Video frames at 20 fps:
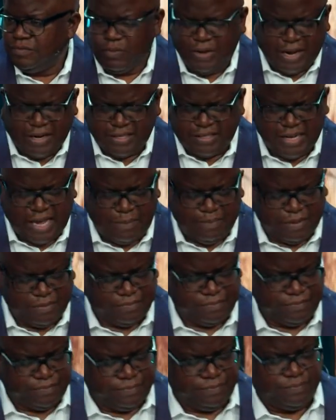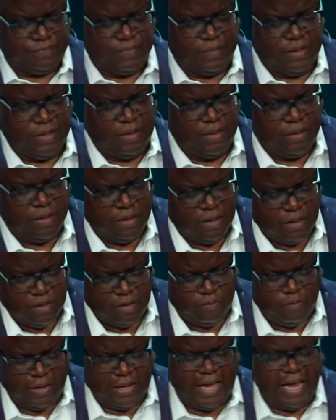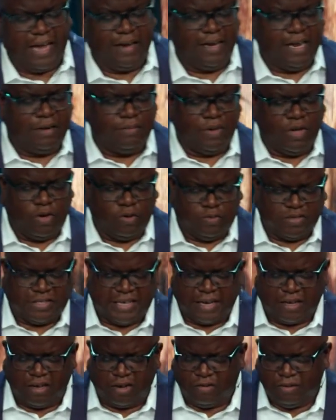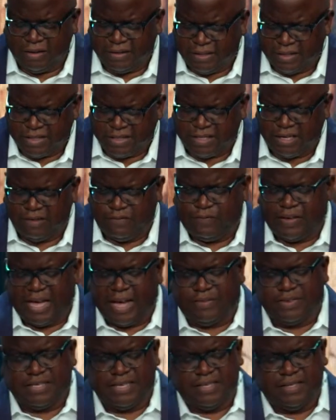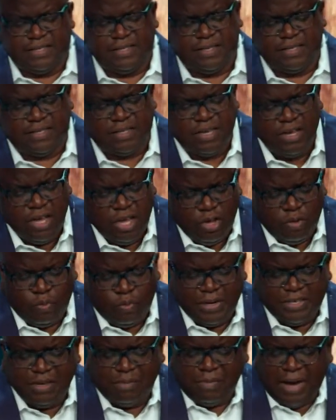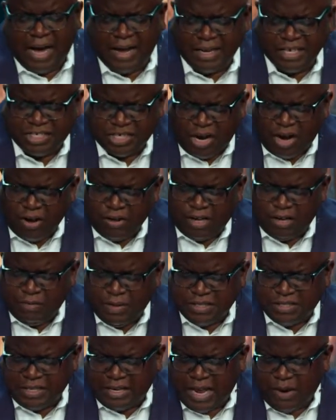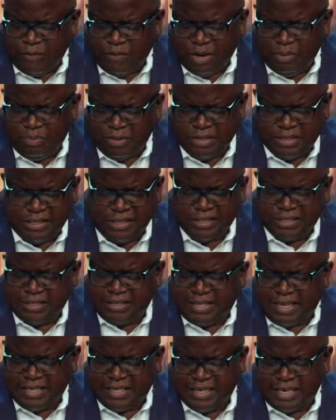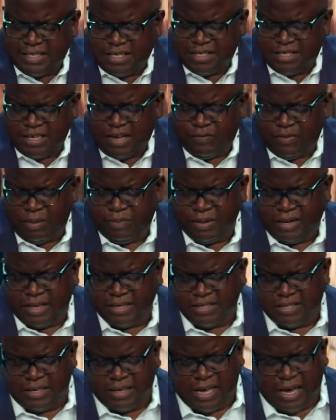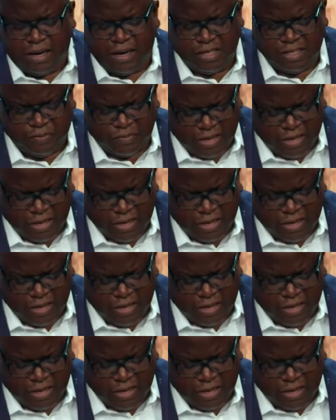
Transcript: We got to stop it. We can't let them go. 2 Corinthians 10:5 says this, we demolish arguments and every pretension that sets itself up against the knowledge